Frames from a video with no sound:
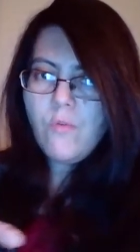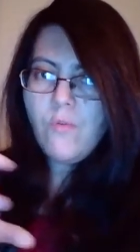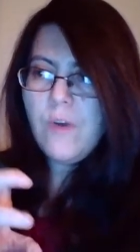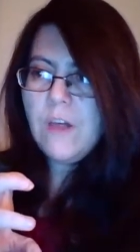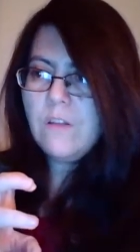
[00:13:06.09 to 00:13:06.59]

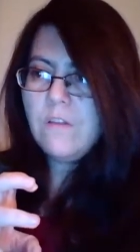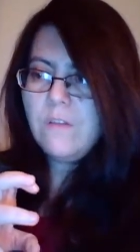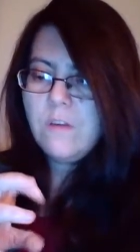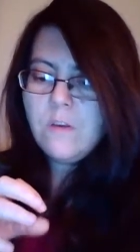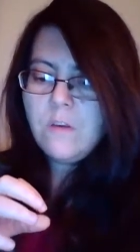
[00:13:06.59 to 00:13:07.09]
felt
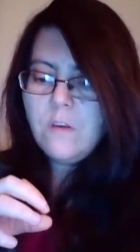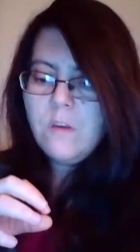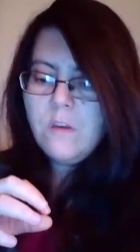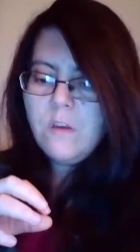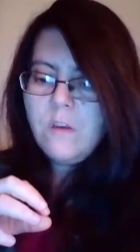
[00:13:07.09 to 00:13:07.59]

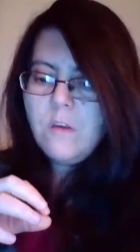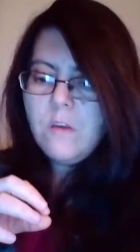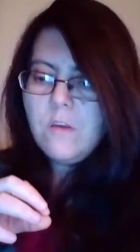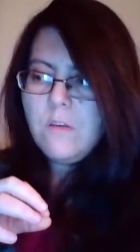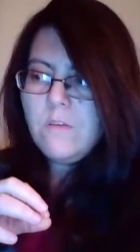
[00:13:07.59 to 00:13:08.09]

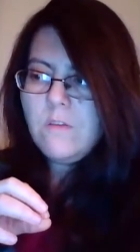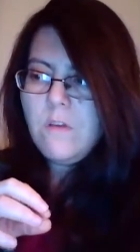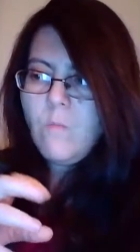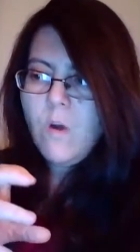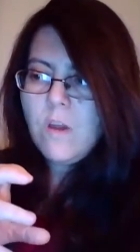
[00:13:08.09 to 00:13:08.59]

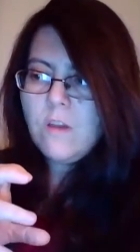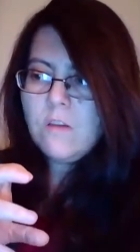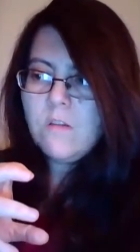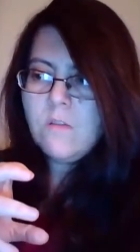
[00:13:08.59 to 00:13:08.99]
someone,